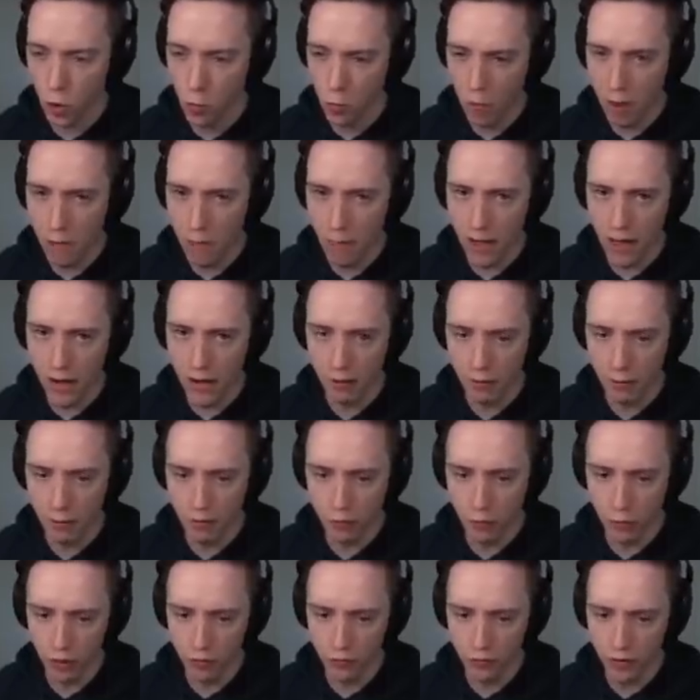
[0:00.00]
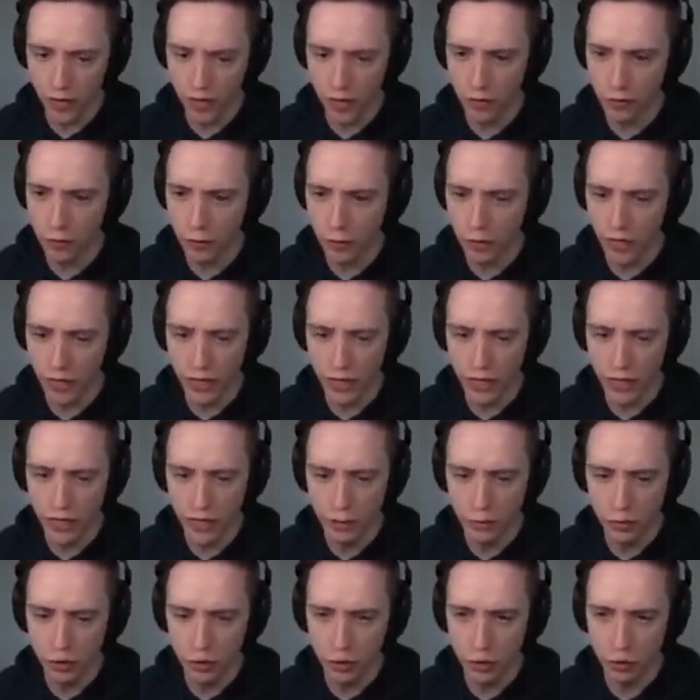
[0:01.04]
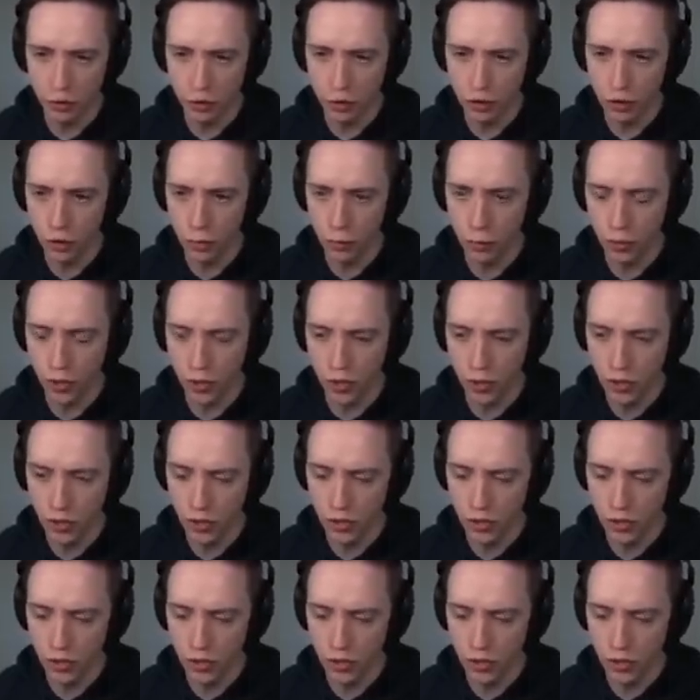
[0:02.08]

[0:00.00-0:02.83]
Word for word: all my mana before the fight even began. I'm so stupid.